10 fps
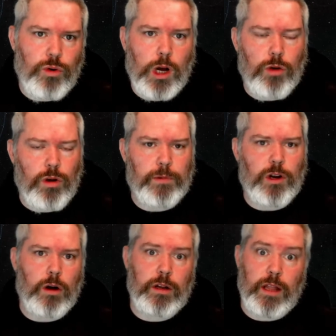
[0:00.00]
corrupt
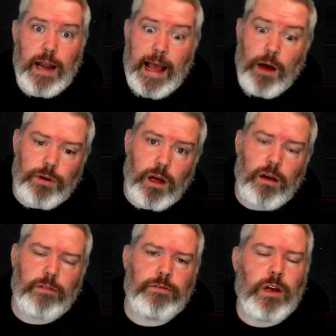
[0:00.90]
guard and then out
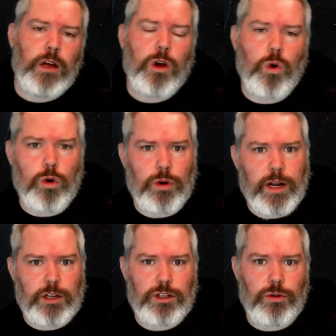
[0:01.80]
of
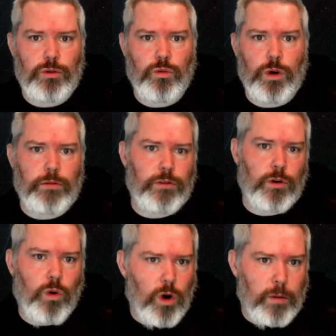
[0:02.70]
Quarterdeck to one of your
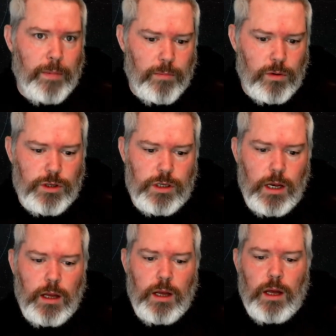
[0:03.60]
org members,
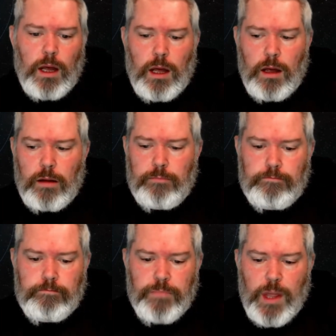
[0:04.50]

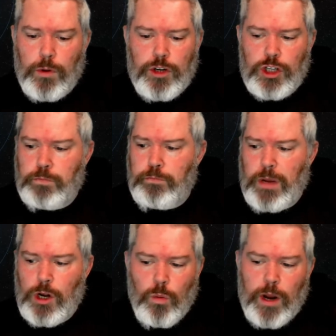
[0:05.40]
there would just be
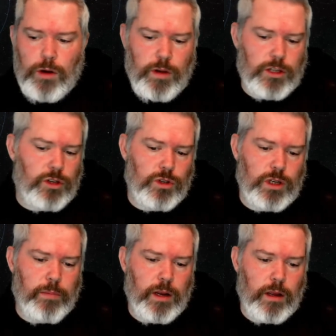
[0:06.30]
no way to rescue
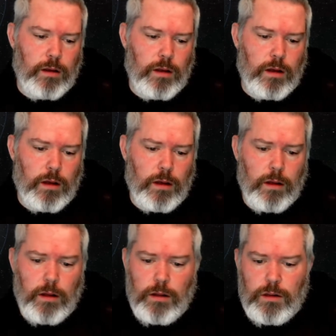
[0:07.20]
somebody
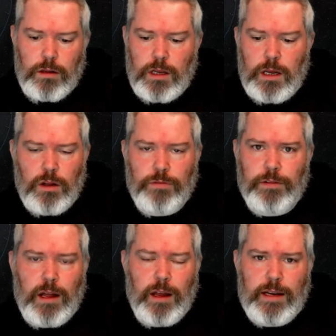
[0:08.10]

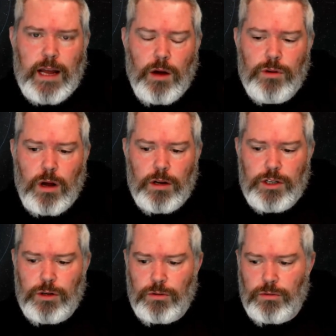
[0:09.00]
flying down
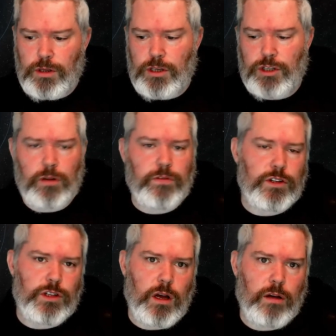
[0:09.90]
to the
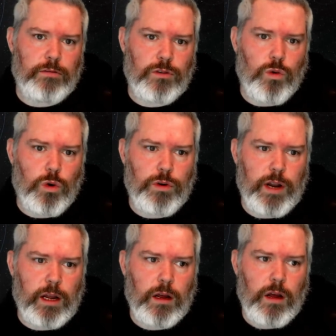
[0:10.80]
surface of
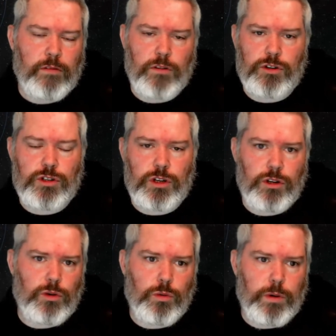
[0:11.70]
Quarterdeck. First,
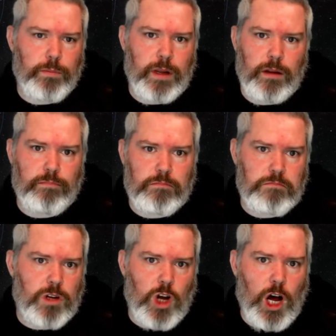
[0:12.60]
you would be
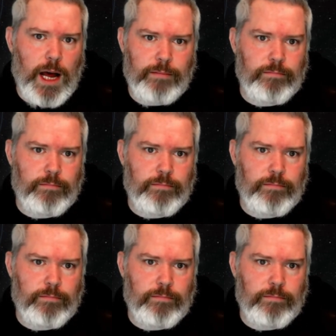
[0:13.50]
caught